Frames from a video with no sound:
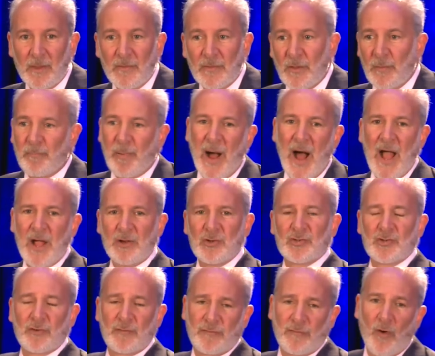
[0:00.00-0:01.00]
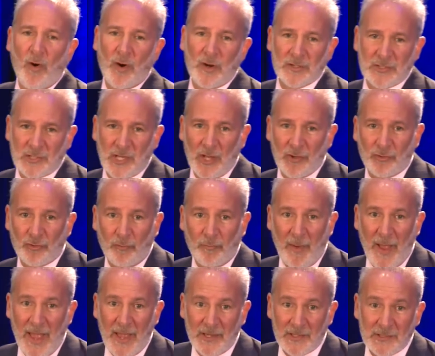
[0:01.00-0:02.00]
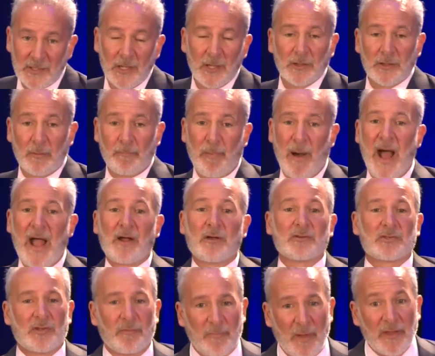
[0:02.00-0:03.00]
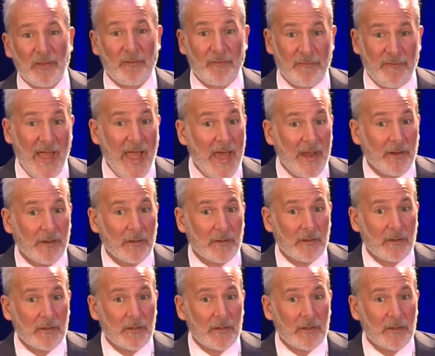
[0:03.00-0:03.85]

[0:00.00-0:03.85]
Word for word: The buyers are foreign central banks. The buyers have been the Fed.